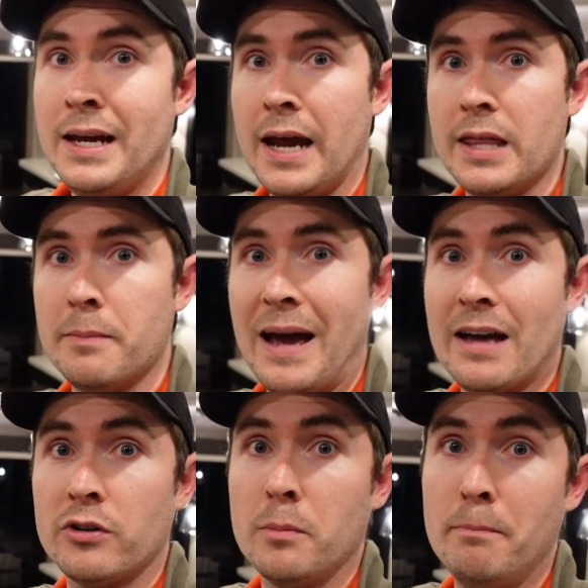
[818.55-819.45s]
and the
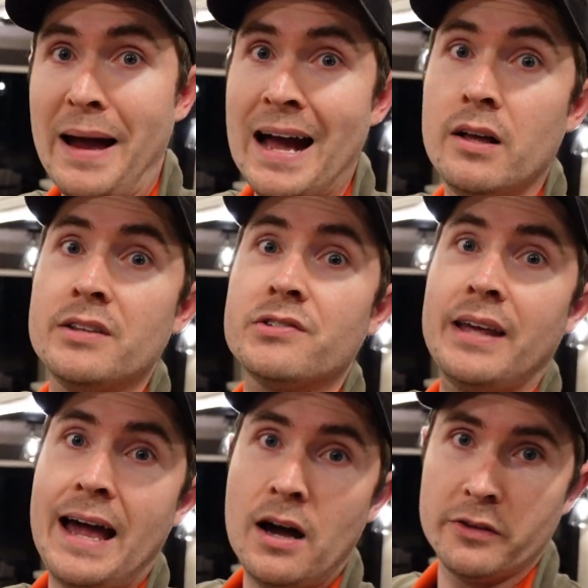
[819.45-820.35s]
bathroom
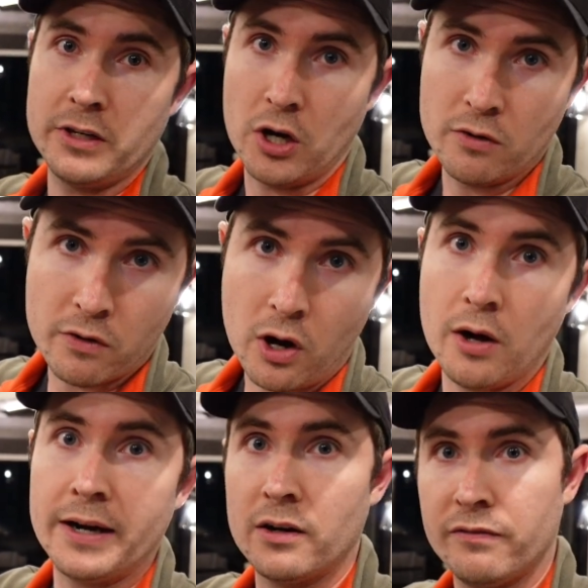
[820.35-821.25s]
balanced out the
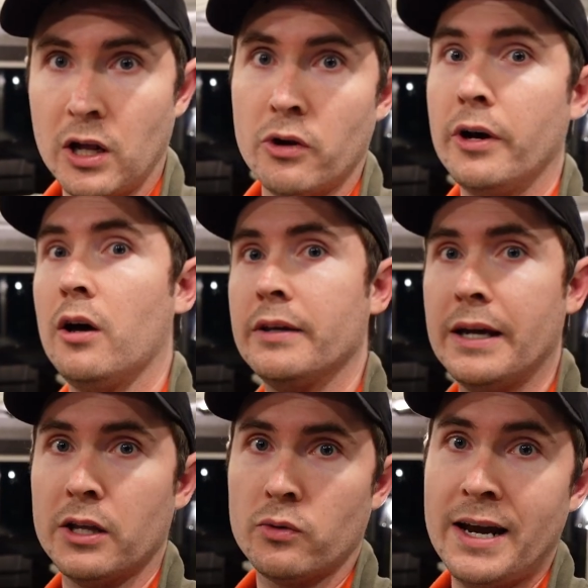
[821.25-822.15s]
overall airflow and all
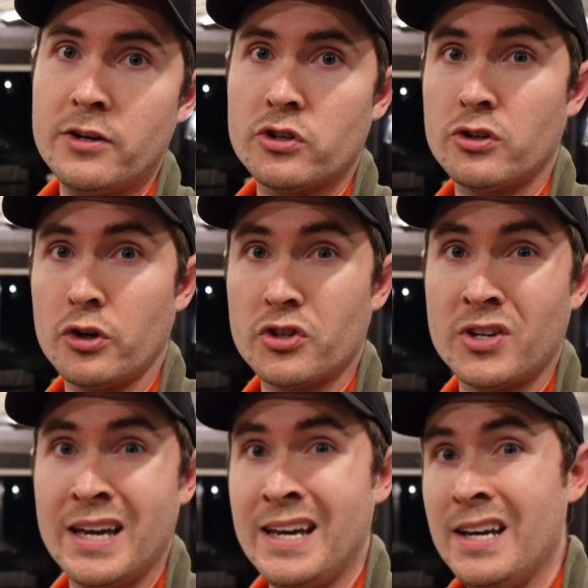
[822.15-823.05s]
the other registers